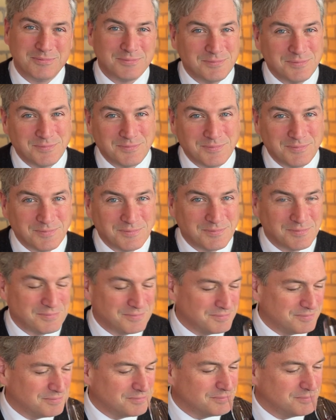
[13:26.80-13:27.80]

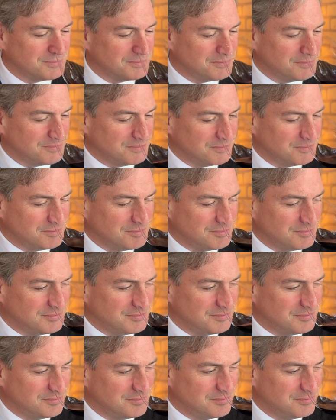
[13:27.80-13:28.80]

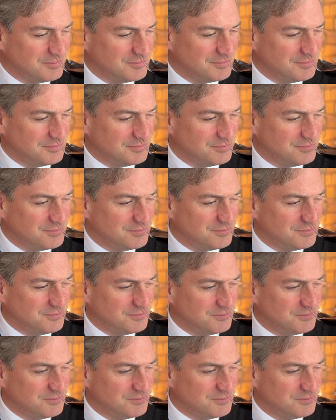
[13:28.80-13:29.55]
Nothing is said.